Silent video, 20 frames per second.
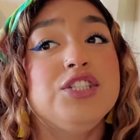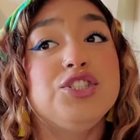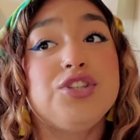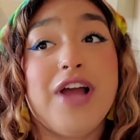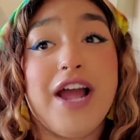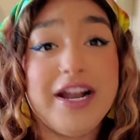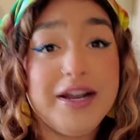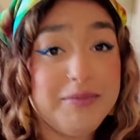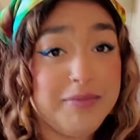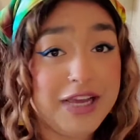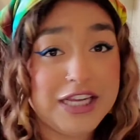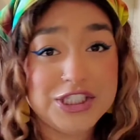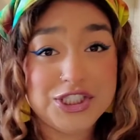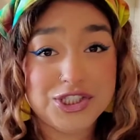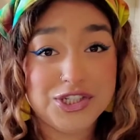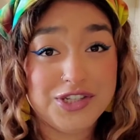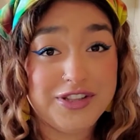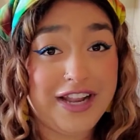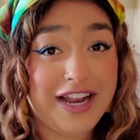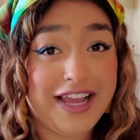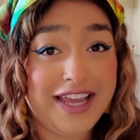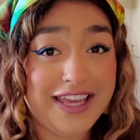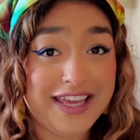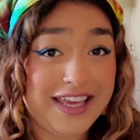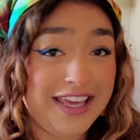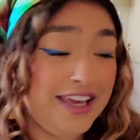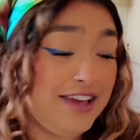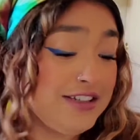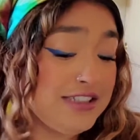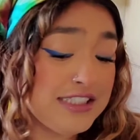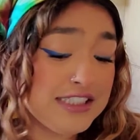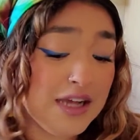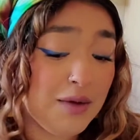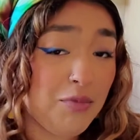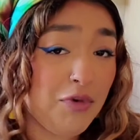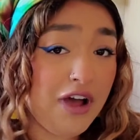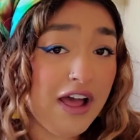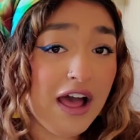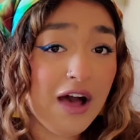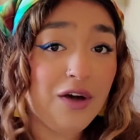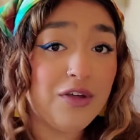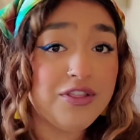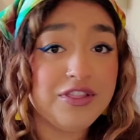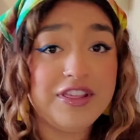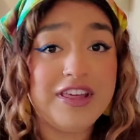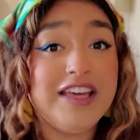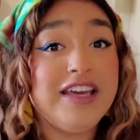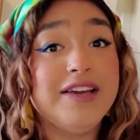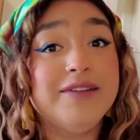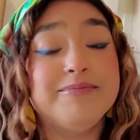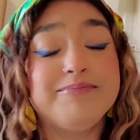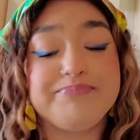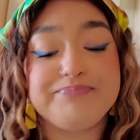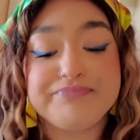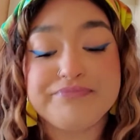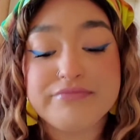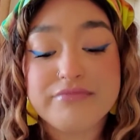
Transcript: try to make sure that I eat somewhat healthy.